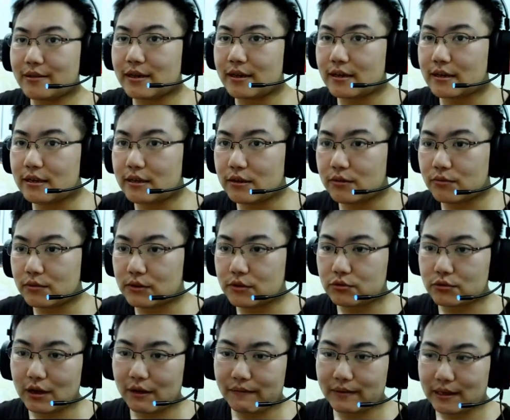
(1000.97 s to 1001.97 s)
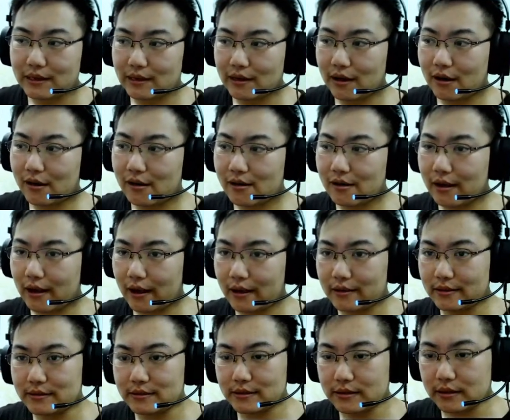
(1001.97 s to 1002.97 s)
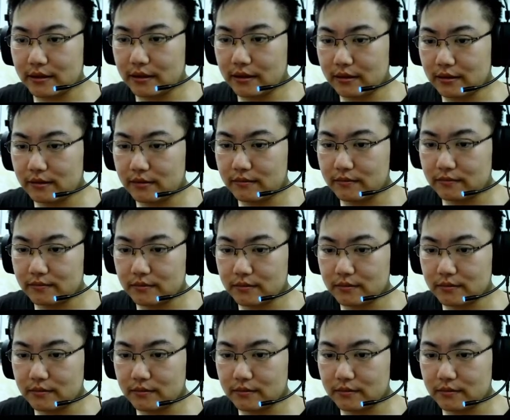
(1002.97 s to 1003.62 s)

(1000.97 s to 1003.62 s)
Eh, he was driving a car, and uh,